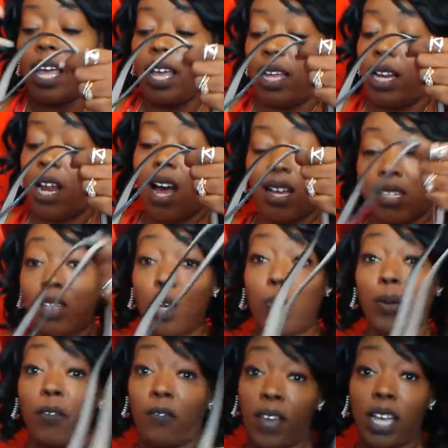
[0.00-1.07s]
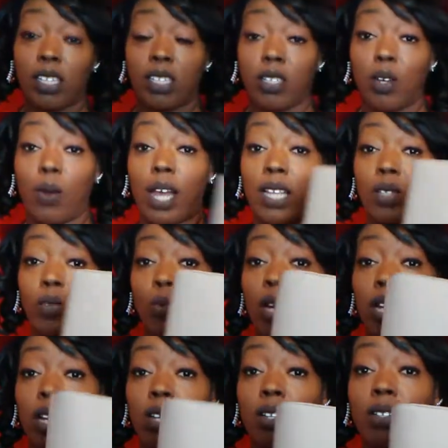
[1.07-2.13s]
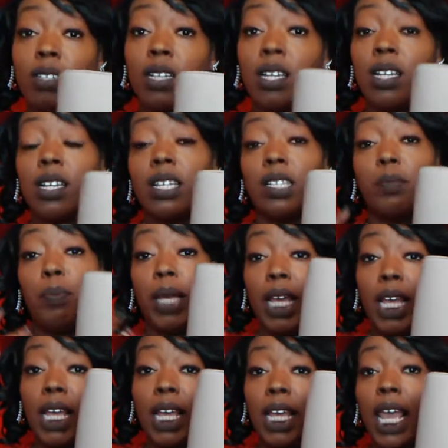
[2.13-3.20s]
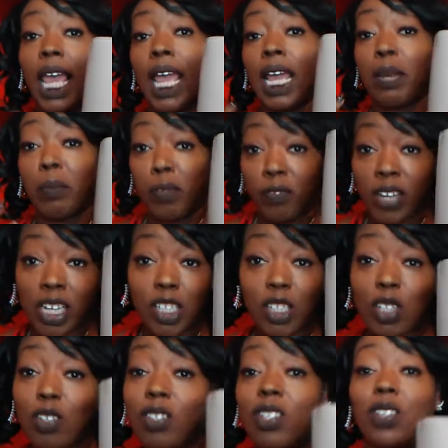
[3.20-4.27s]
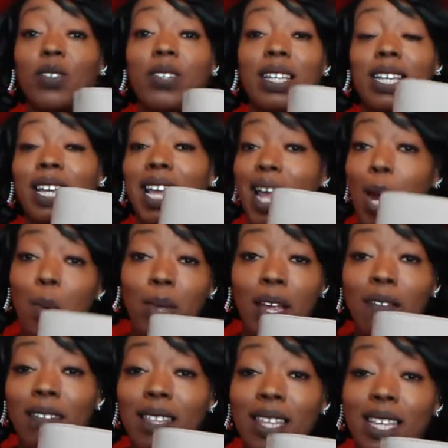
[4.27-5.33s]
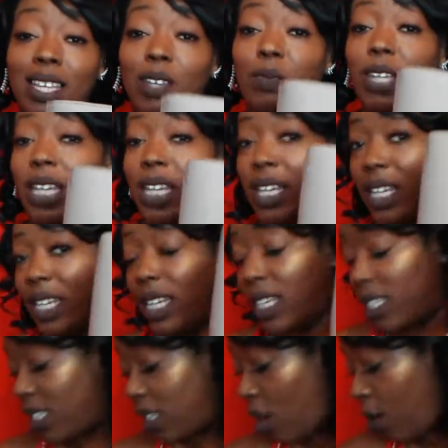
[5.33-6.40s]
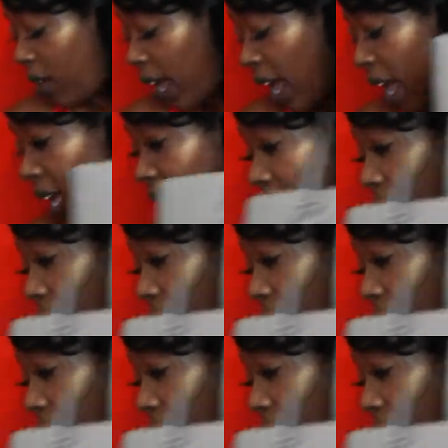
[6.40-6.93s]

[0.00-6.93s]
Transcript: and also professional as well. It's big and professional, so you can carry everything you need in it. So yeah, I